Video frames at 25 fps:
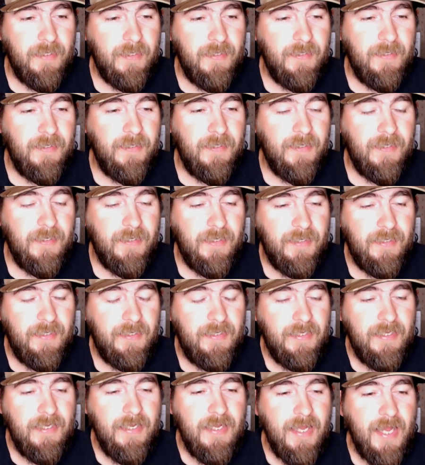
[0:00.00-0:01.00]
Uh,
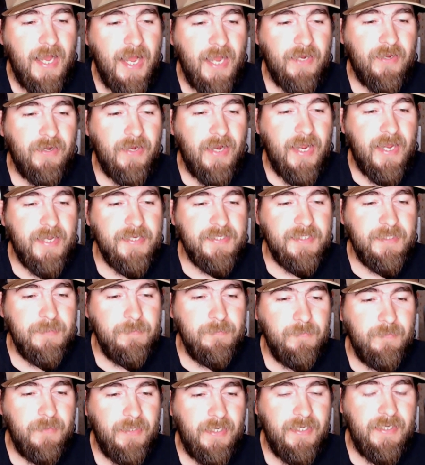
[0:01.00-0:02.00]
I could ask
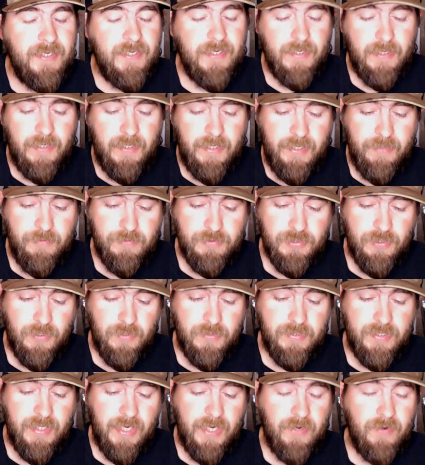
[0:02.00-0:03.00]
him. He uh, he was
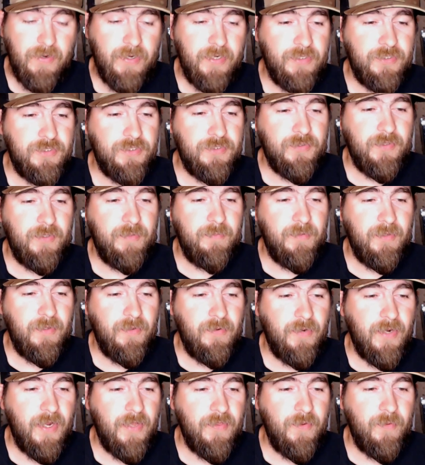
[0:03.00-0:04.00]
on Darian's stream the other night.